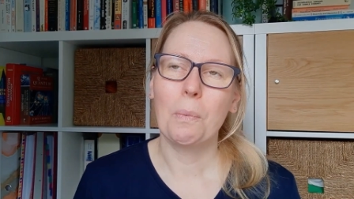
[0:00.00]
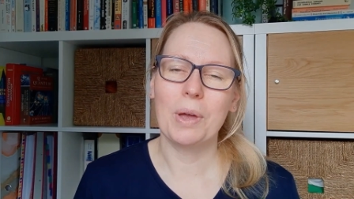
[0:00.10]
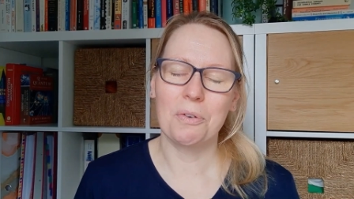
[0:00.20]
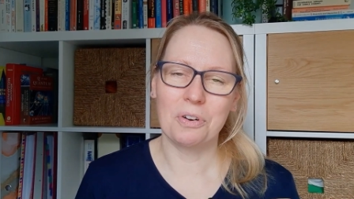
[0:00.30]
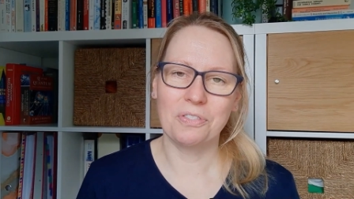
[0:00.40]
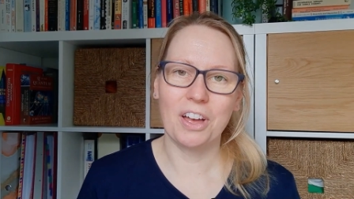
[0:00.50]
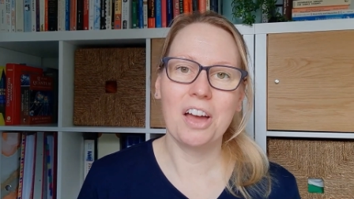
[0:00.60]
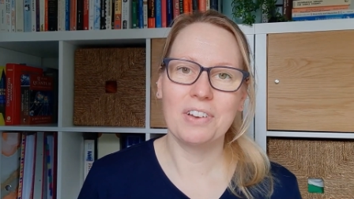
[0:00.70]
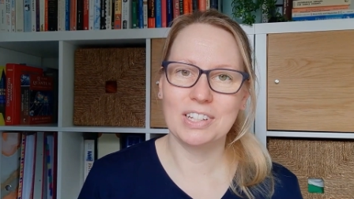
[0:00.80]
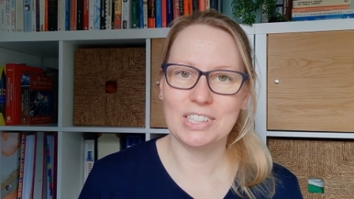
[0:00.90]
we are
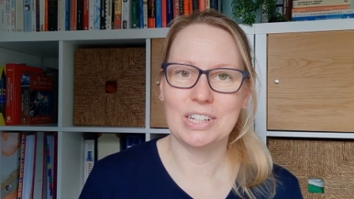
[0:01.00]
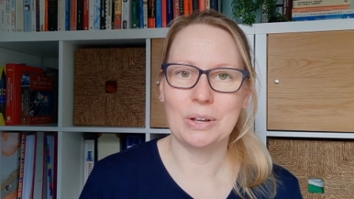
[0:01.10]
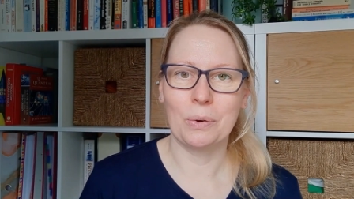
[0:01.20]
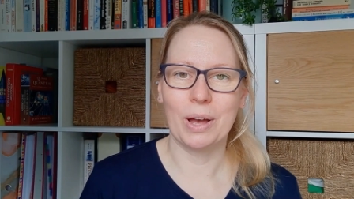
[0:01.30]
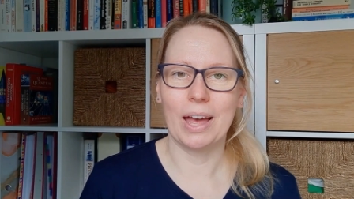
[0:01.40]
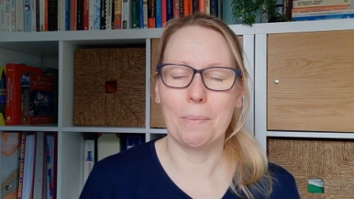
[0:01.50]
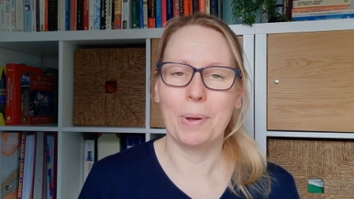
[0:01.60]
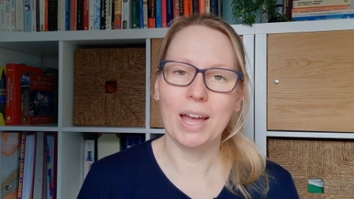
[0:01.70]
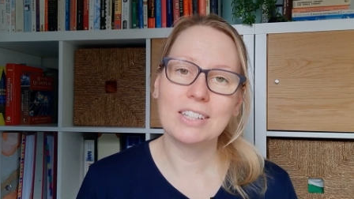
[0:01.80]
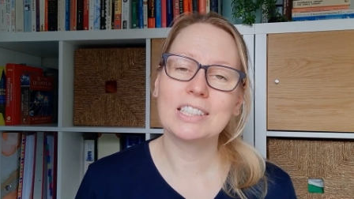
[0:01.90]
referring to a
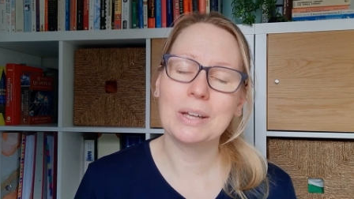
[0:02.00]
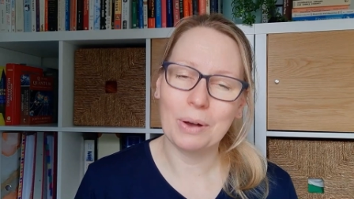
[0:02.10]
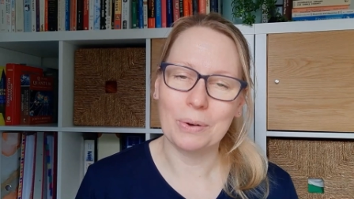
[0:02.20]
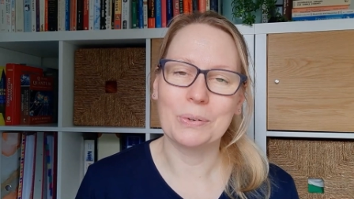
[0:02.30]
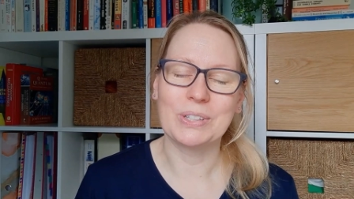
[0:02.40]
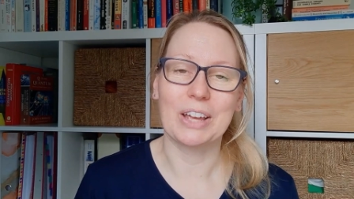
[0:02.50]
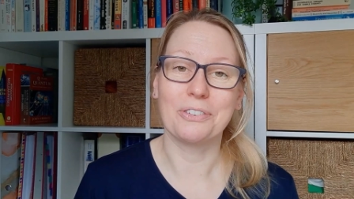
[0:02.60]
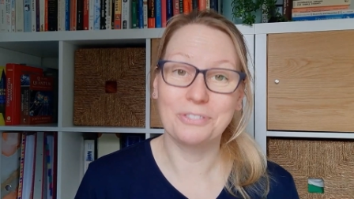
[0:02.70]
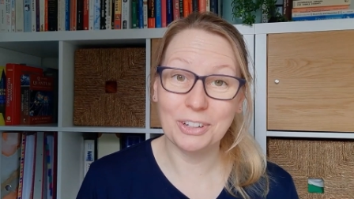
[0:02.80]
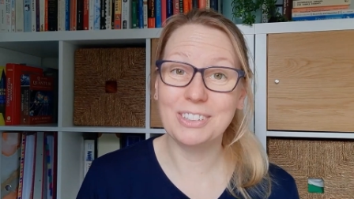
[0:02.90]
person who holds a
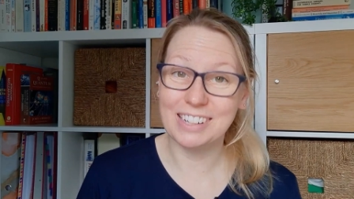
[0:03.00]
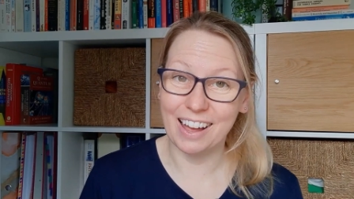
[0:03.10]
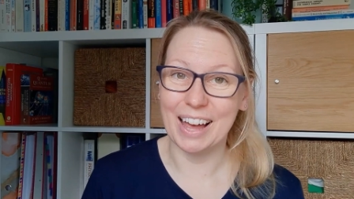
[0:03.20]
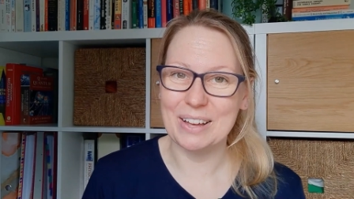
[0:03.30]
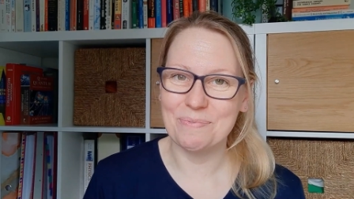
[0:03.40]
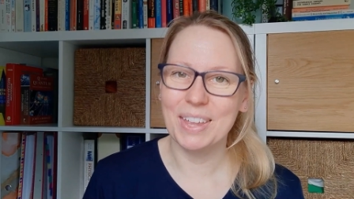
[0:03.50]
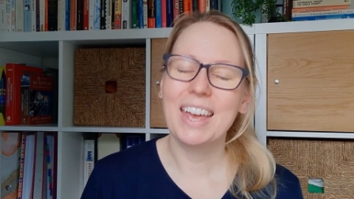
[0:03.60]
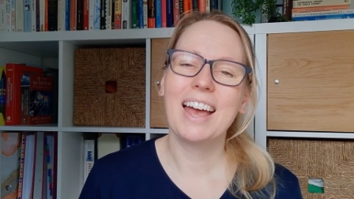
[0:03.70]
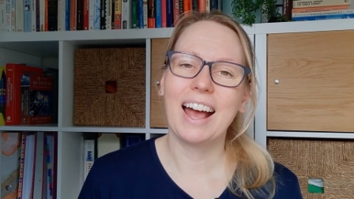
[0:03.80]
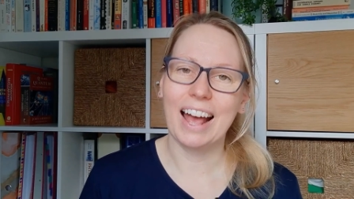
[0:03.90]
full-time
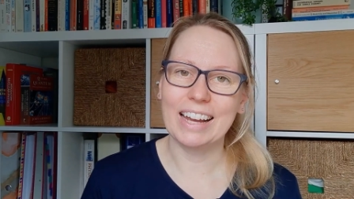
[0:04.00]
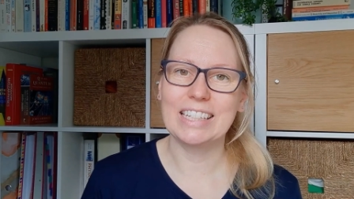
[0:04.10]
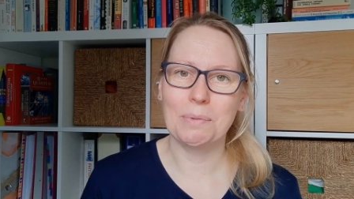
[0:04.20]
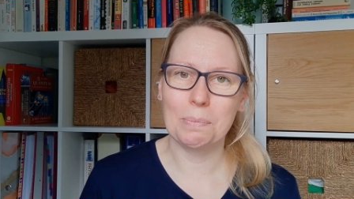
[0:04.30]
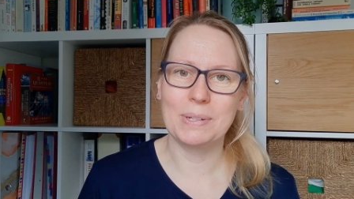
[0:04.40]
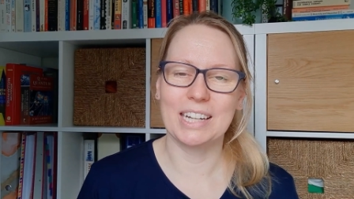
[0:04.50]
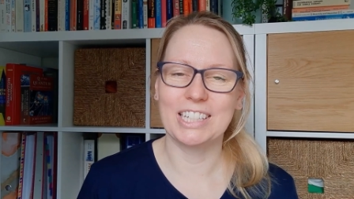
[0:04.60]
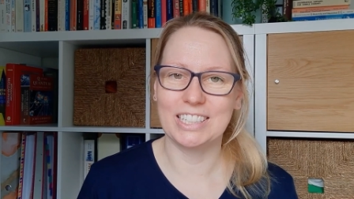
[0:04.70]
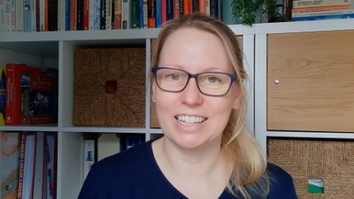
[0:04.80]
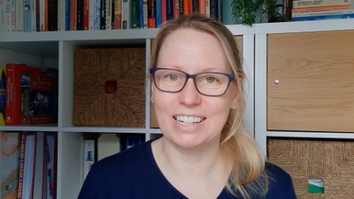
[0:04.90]
academic
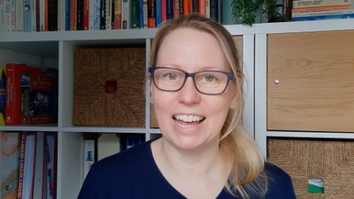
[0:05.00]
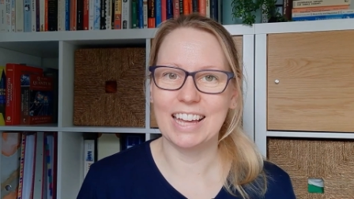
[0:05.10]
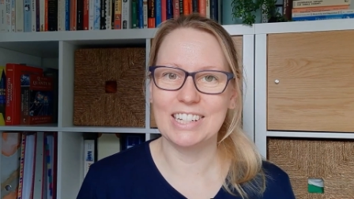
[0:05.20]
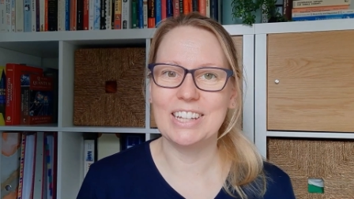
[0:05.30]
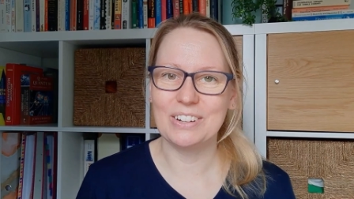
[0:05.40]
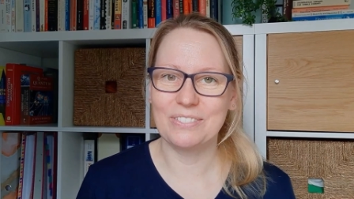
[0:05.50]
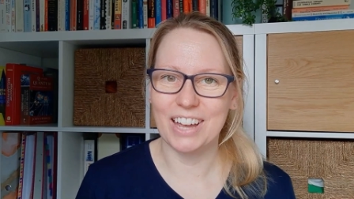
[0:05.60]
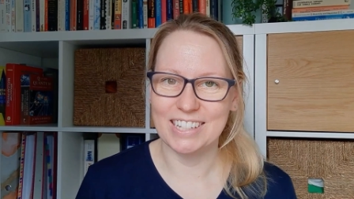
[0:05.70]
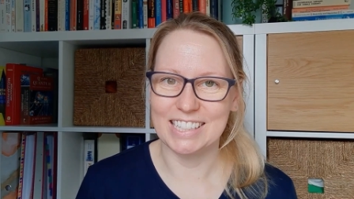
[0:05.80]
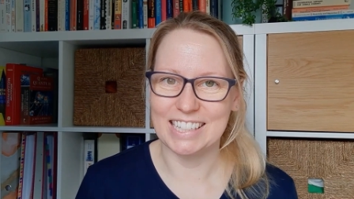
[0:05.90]
position at a
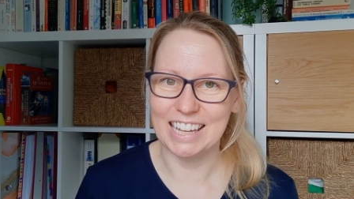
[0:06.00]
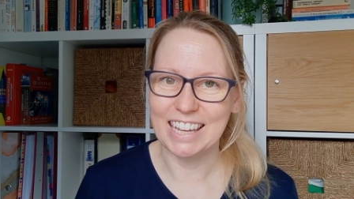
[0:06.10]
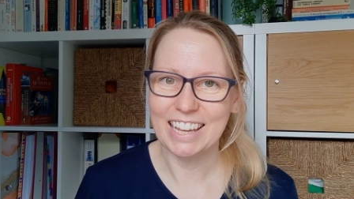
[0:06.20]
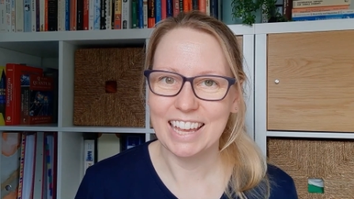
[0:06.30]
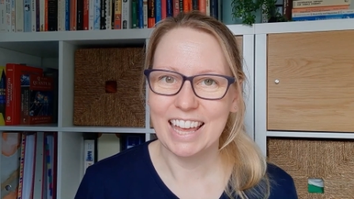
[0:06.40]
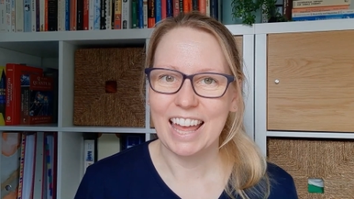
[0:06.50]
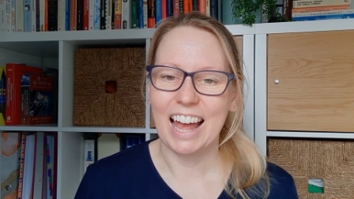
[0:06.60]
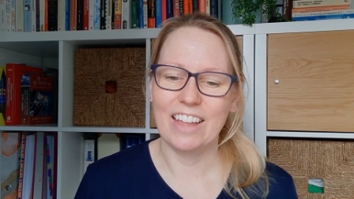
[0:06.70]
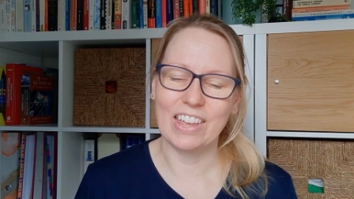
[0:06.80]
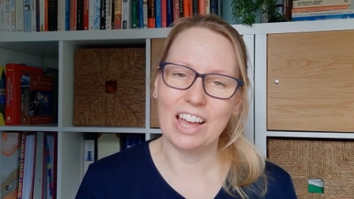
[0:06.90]
university,
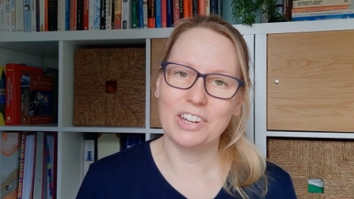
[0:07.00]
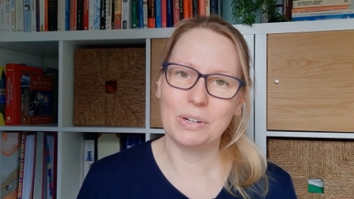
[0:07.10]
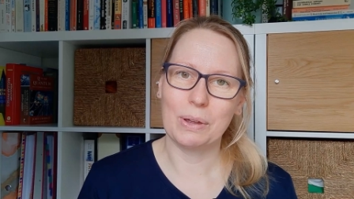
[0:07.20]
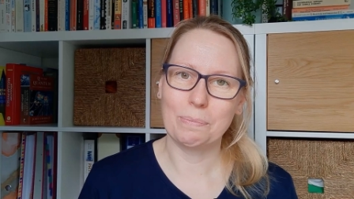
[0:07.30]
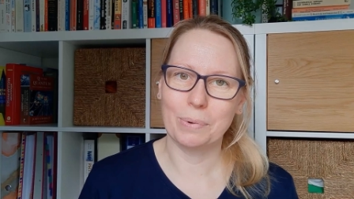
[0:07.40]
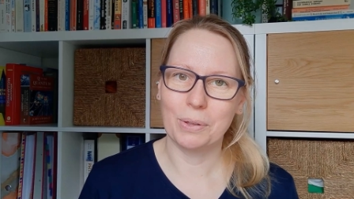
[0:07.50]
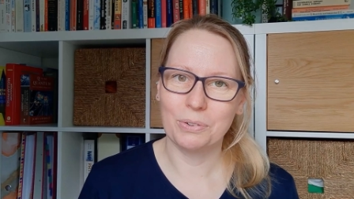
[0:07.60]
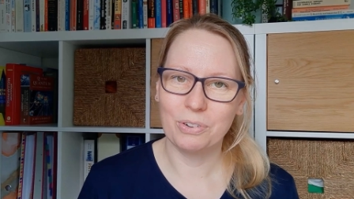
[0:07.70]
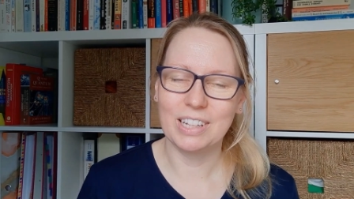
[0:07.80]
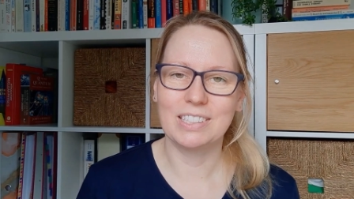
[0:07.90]
and they are doing both
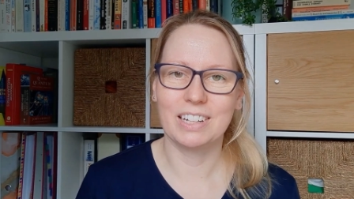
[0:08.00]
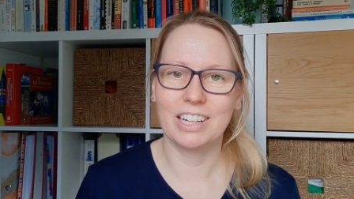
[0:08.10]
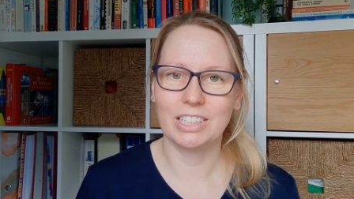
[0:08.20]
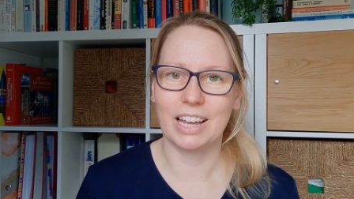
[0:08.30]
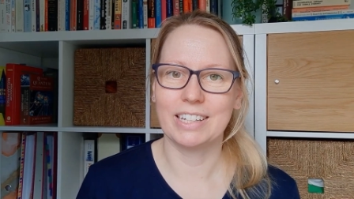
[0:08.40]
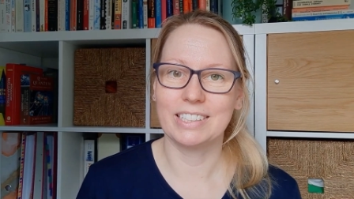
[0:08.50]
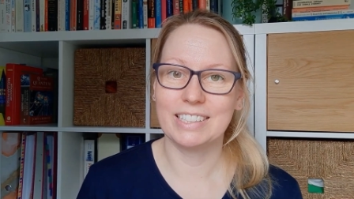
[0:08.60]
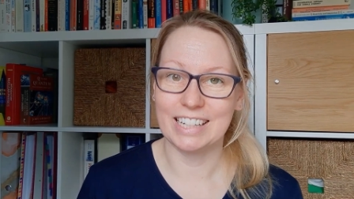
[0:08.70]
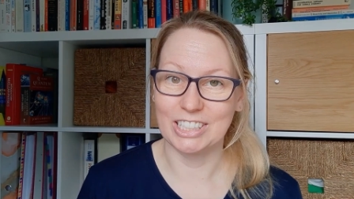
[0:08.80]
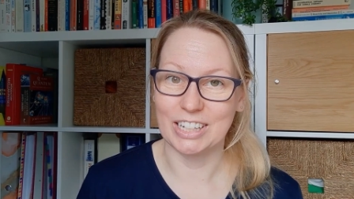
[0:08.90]
research and
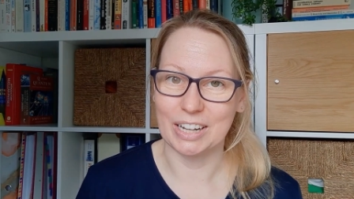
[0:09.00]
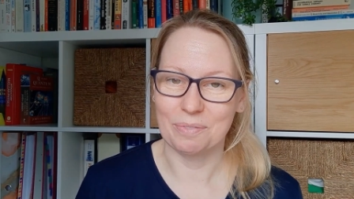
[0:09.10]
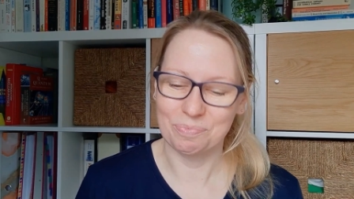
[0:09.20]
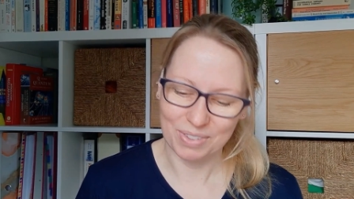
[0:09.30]
teaching.